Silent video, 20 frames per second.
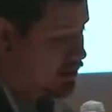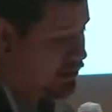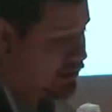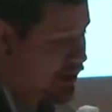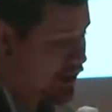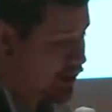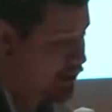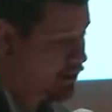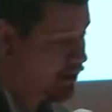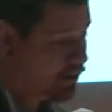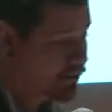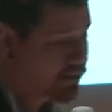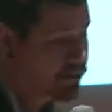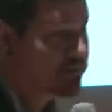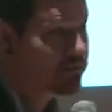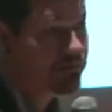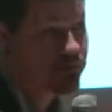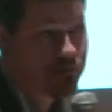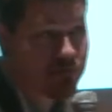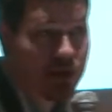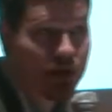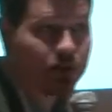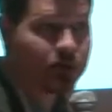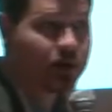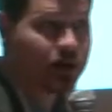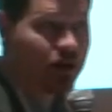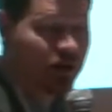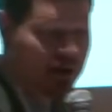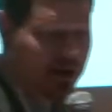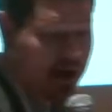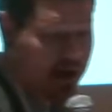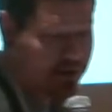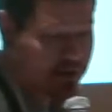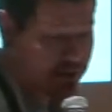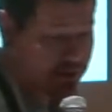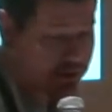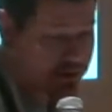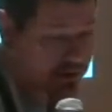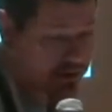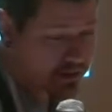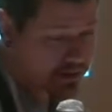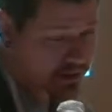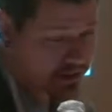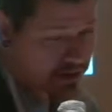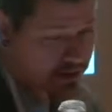to me, even maybe unethical.